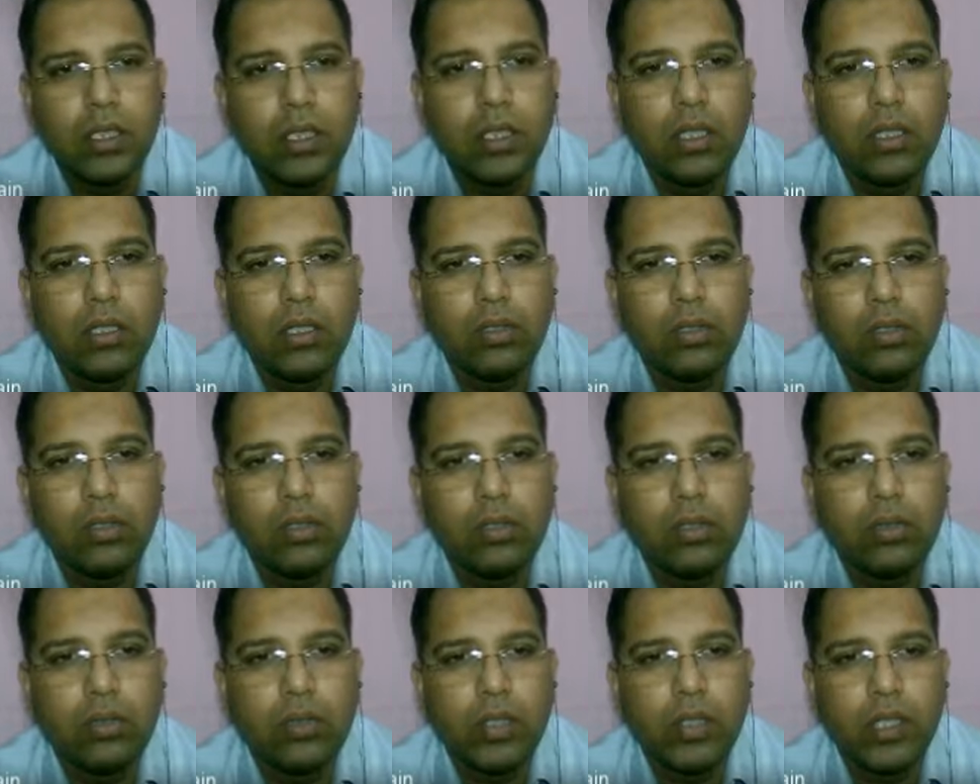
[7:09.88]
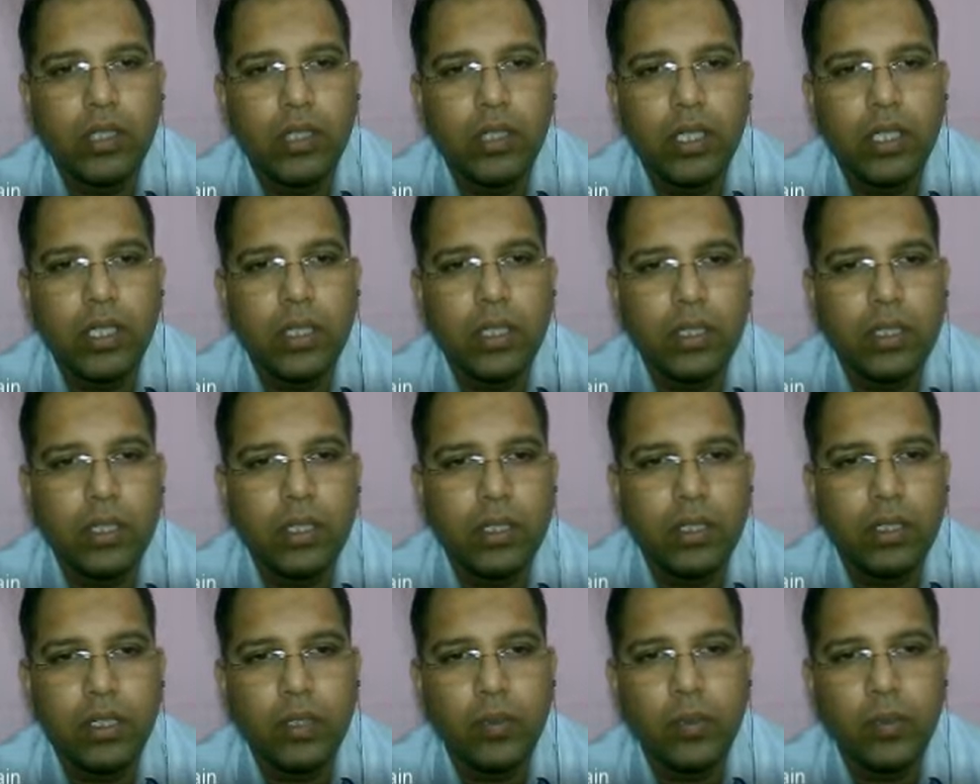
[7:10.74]
So fungi
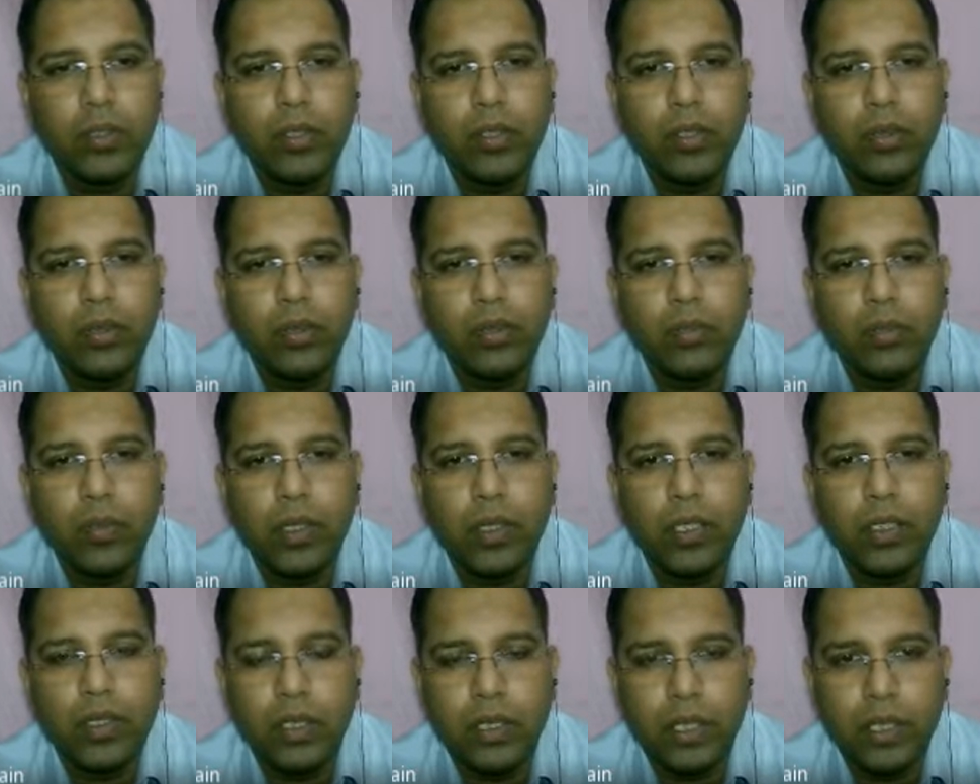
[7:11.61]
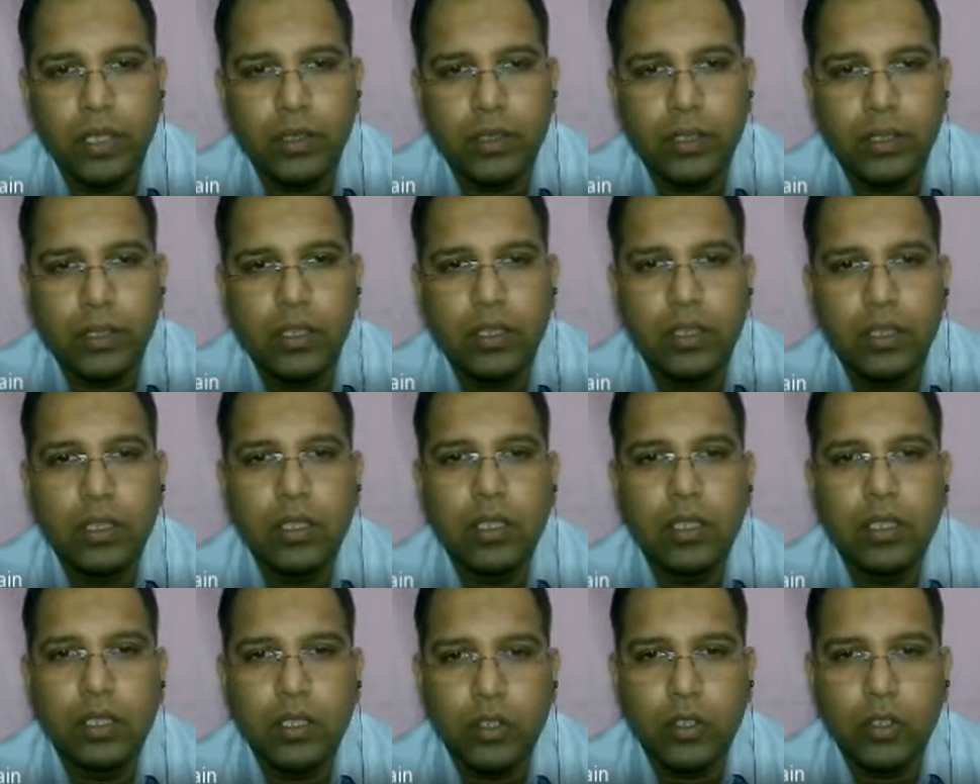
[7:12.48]
reproduce by releasing
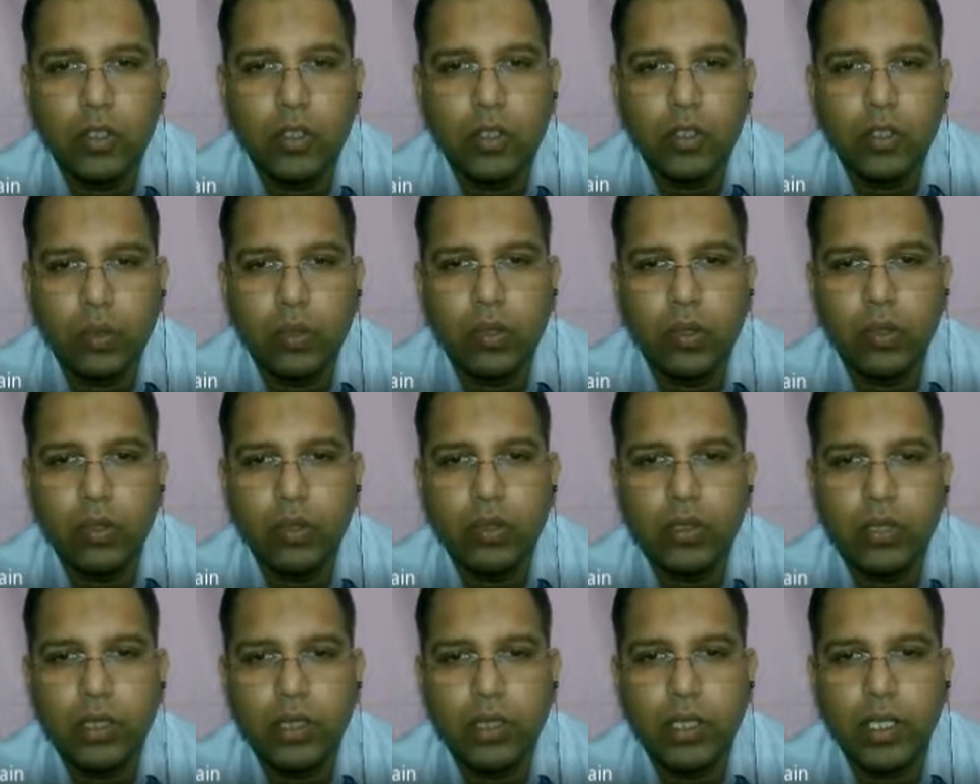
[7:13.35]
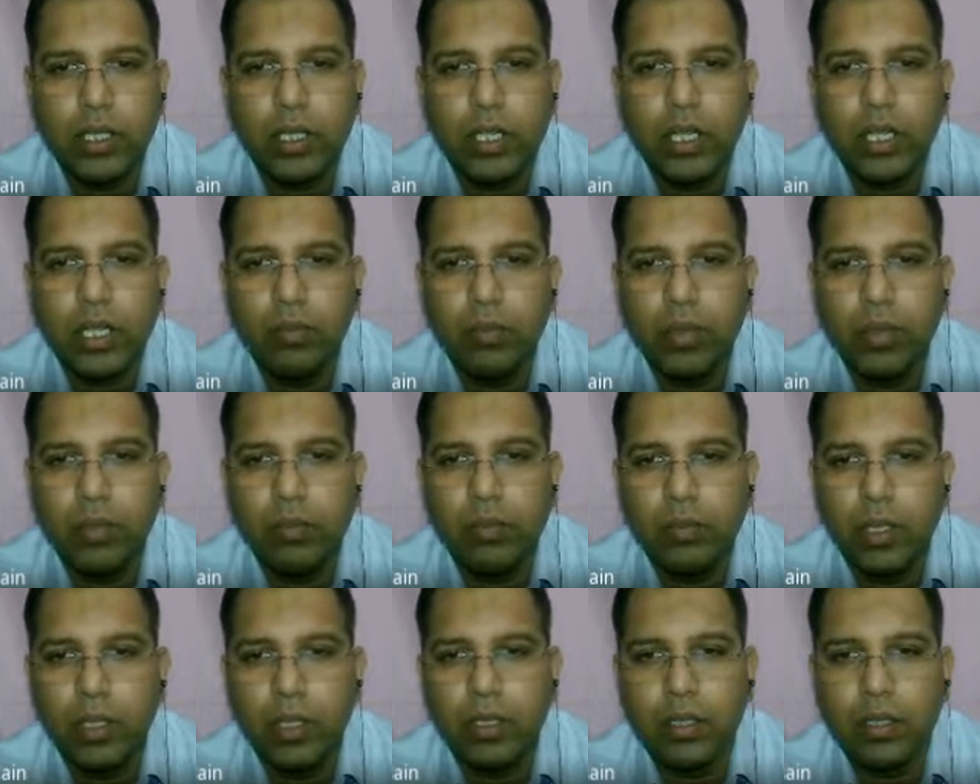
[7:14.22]
spores that can be
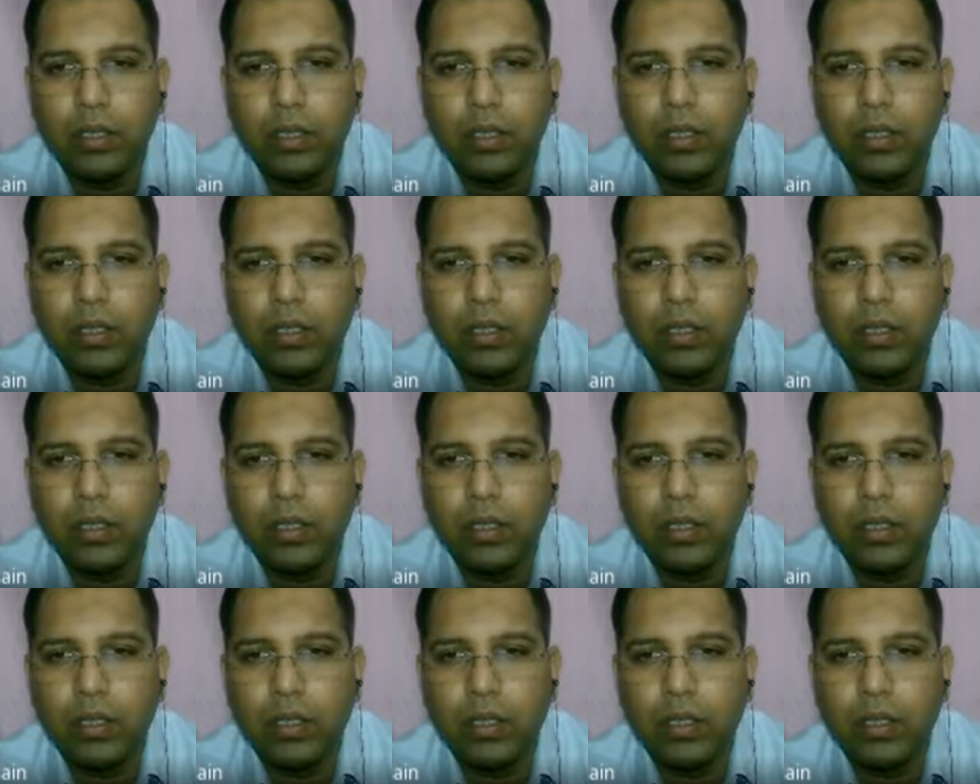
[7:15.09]
picked